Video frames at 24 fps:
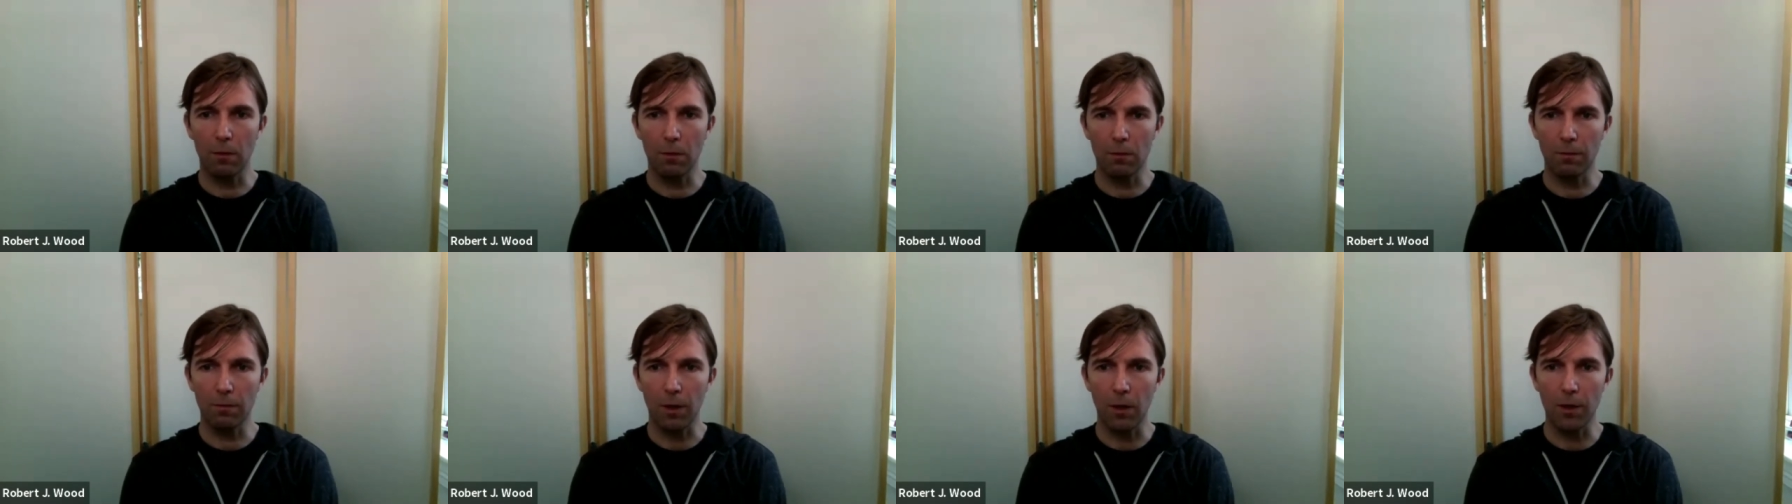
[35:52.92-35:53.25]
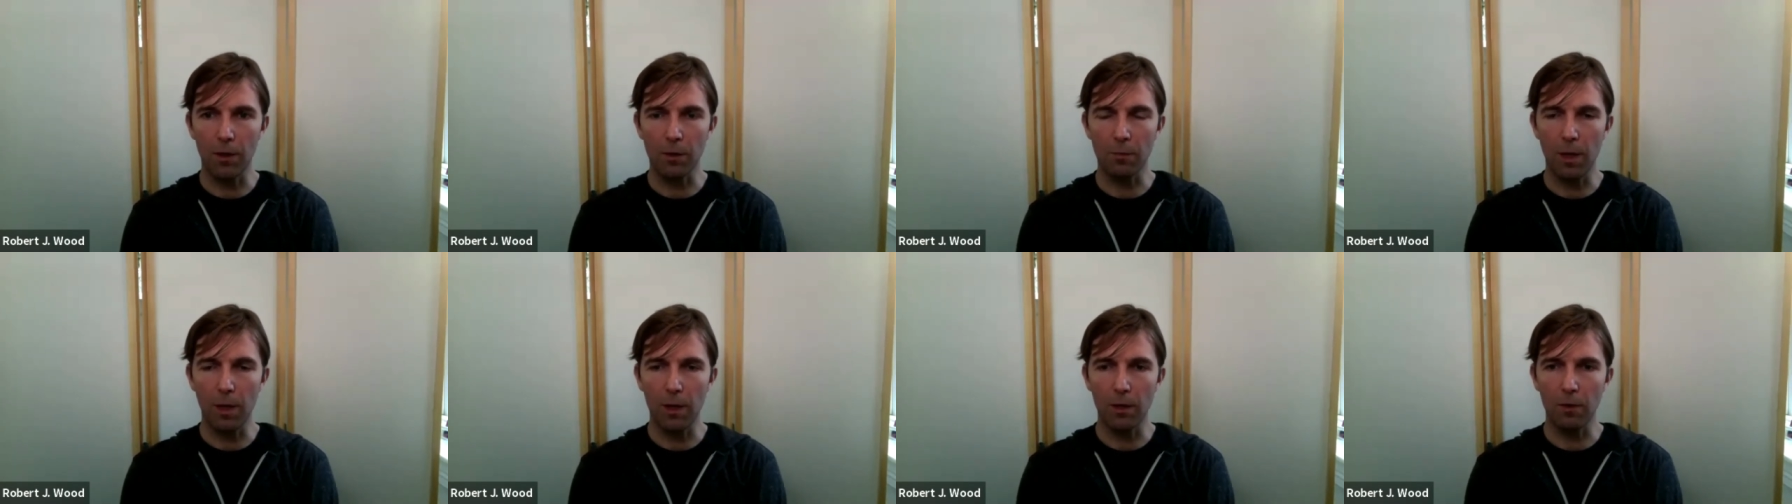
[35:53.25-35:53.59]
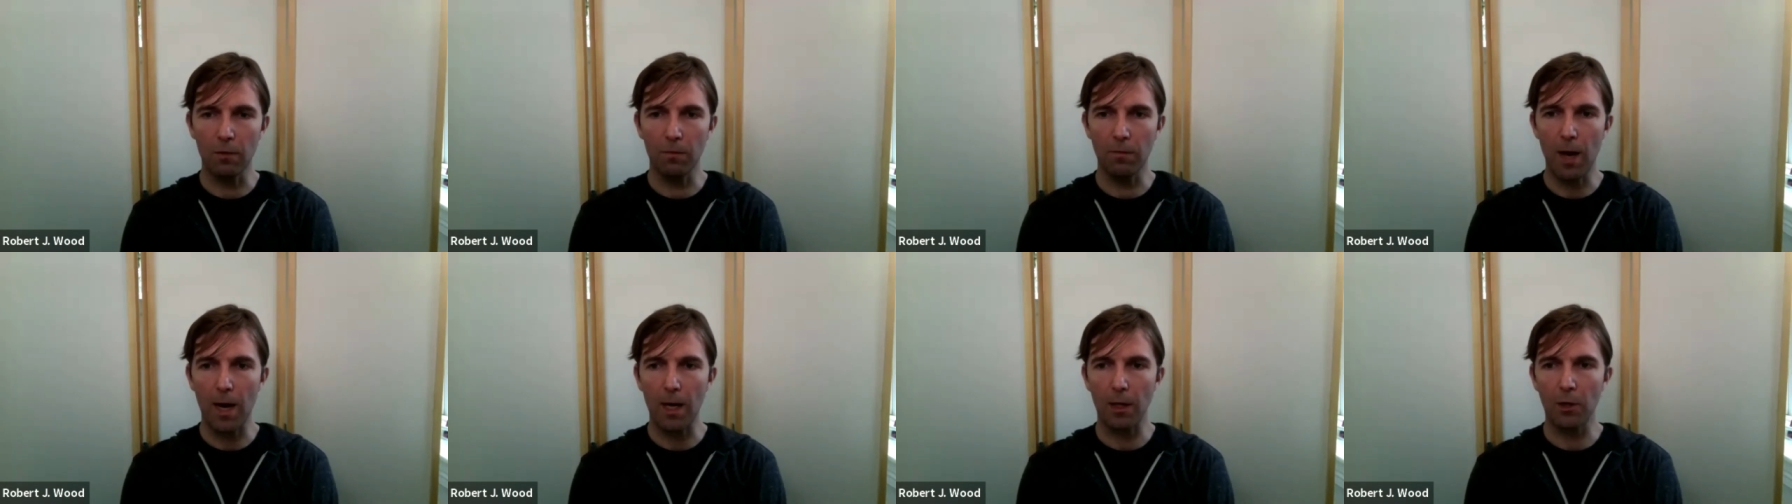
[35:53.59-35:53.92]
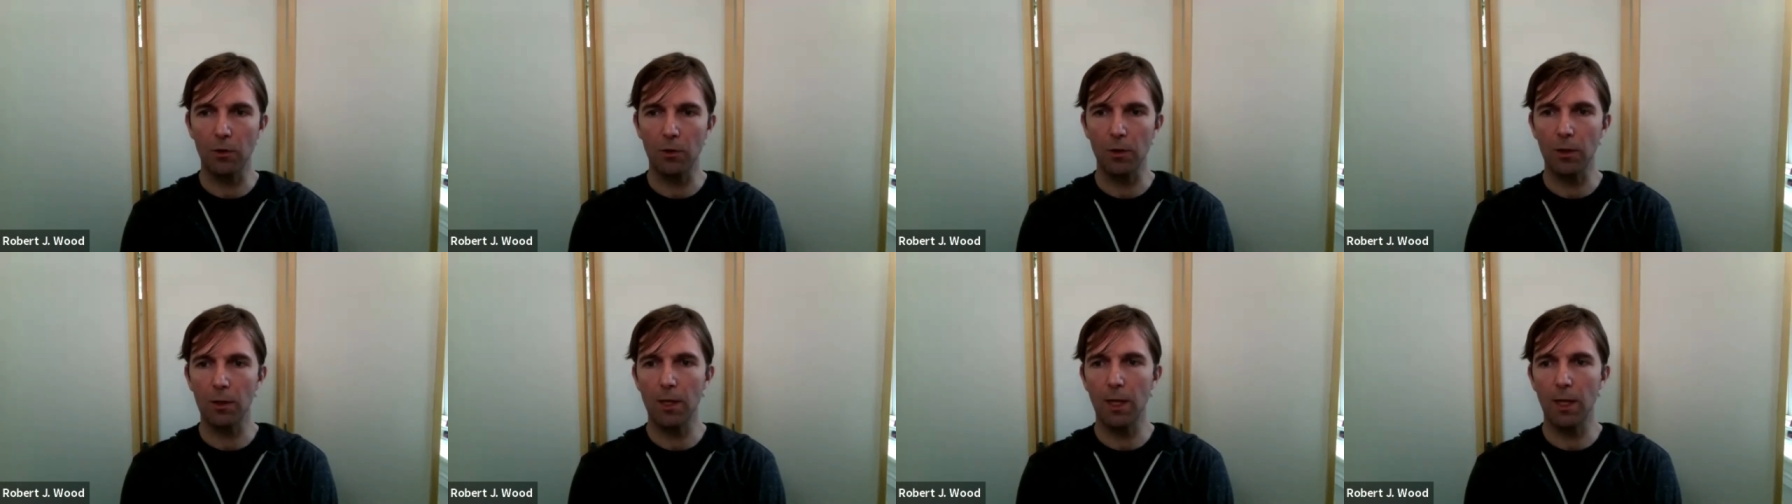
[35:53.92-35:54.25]
various
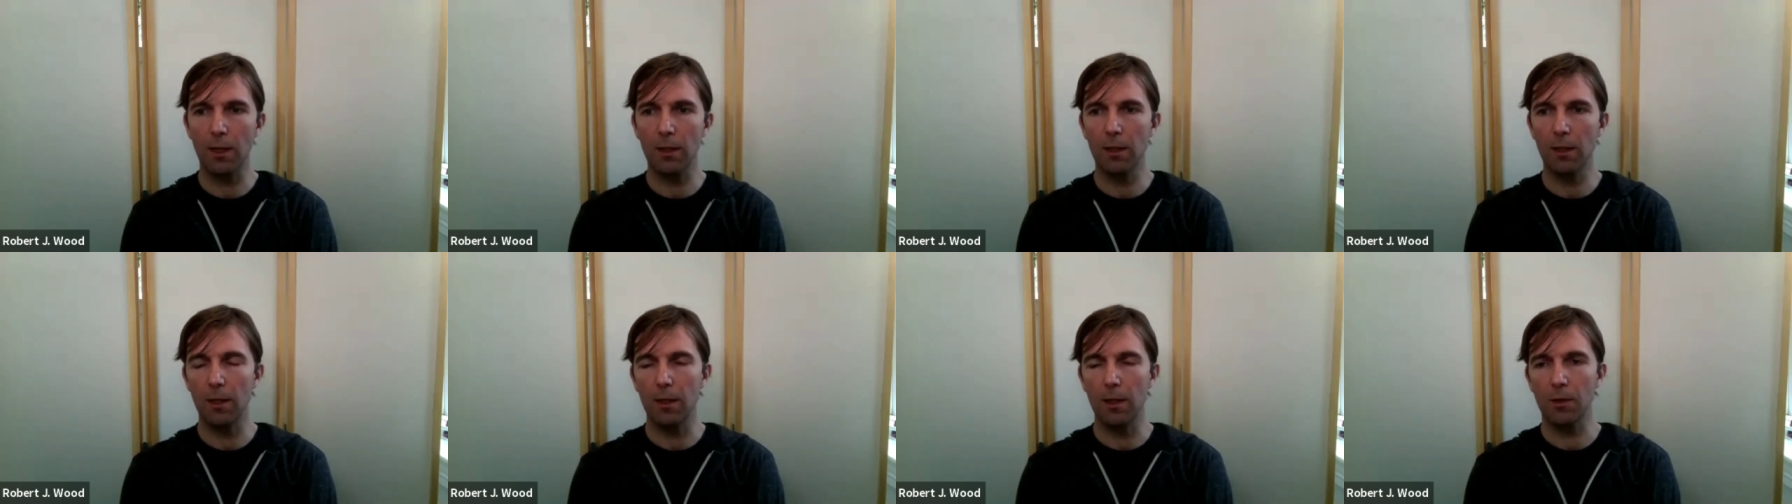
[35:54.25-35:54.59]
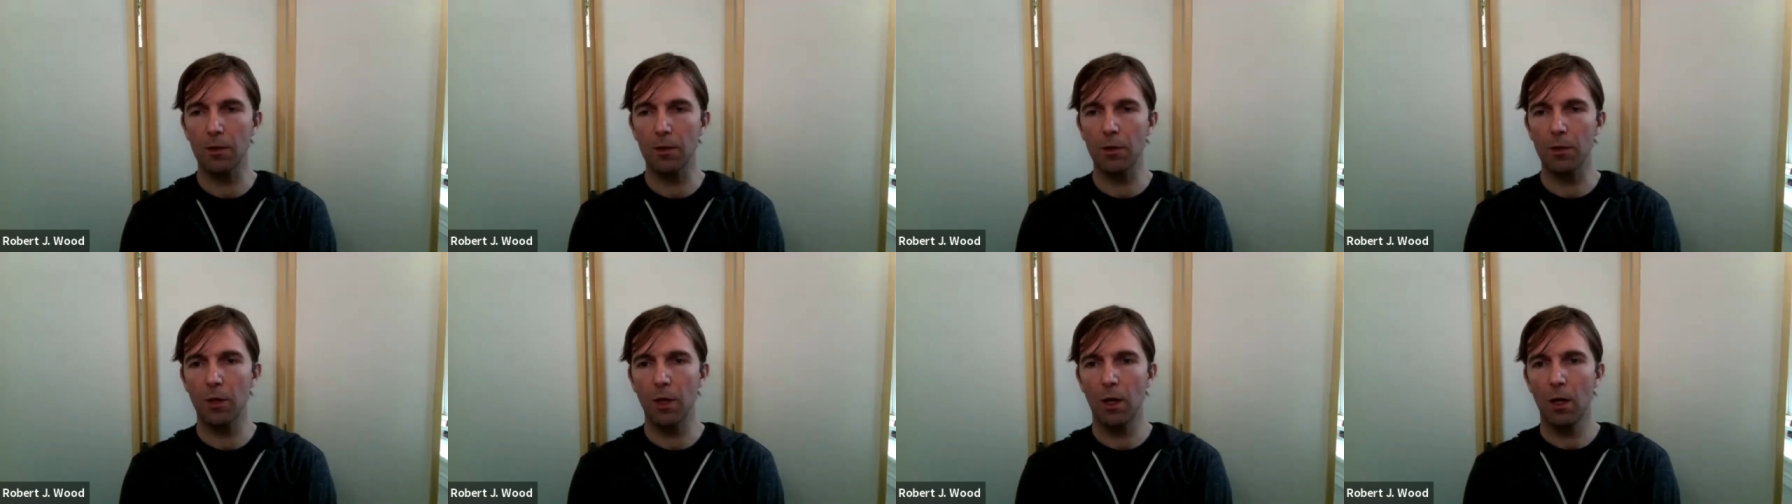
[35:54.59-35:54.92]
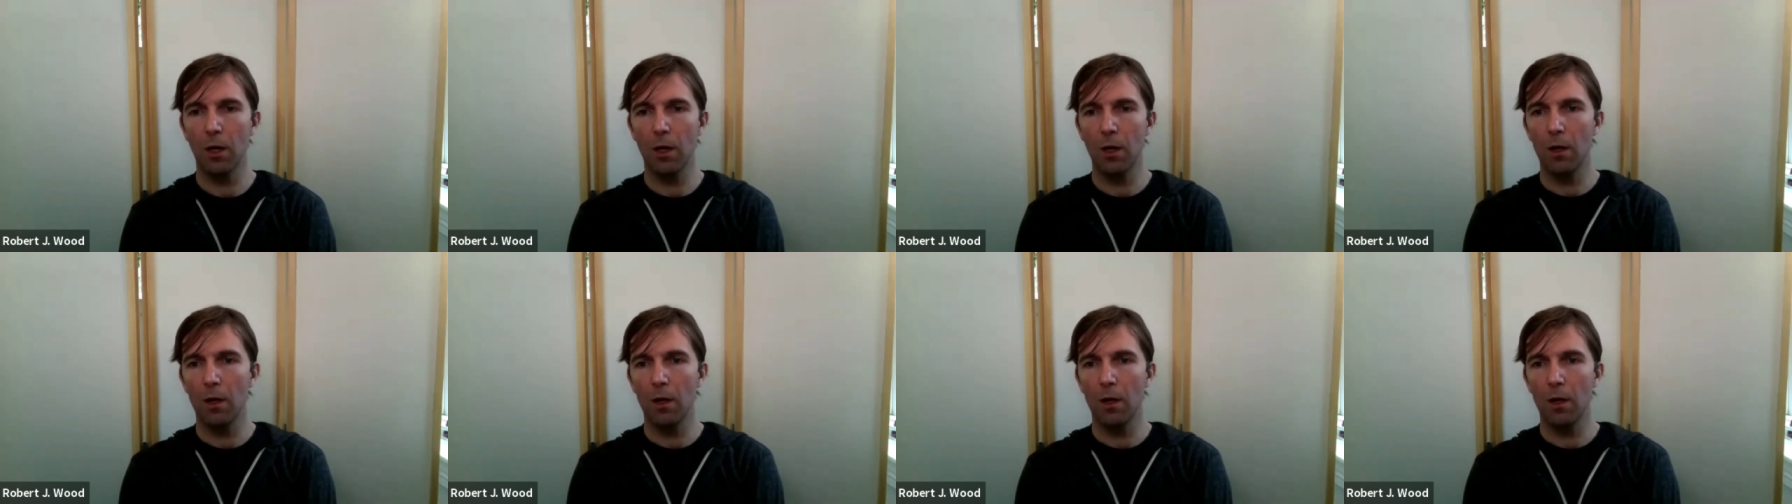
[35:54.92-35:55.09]
manufacturing techniques,